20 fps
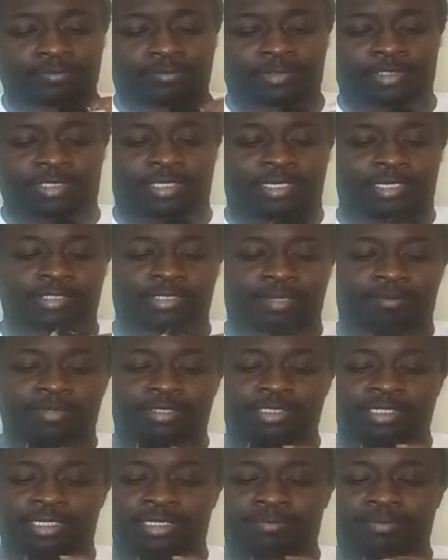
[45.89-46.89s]
Yeah, so I'm going to
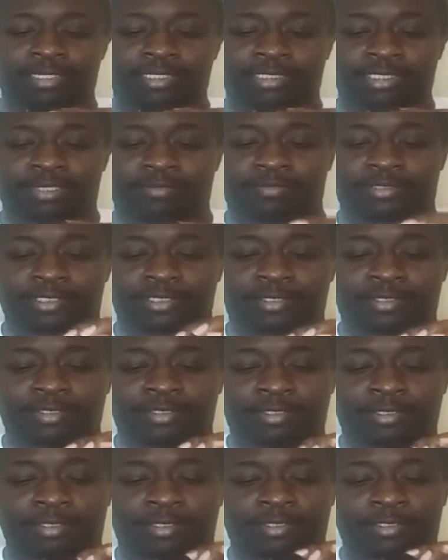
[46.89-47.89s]
challenge myself to do
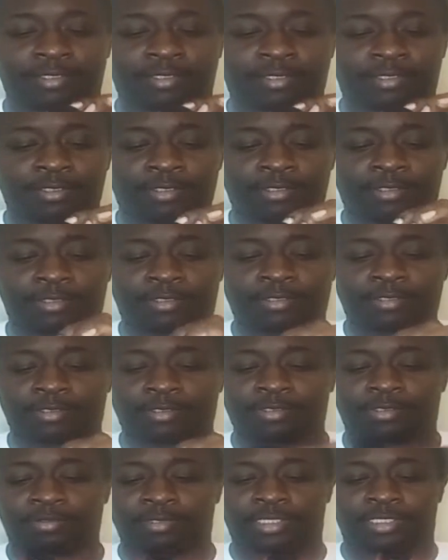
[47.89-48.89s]

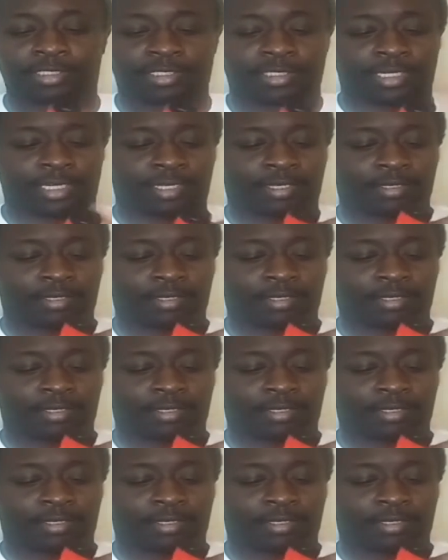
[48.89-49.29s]
this, y'all.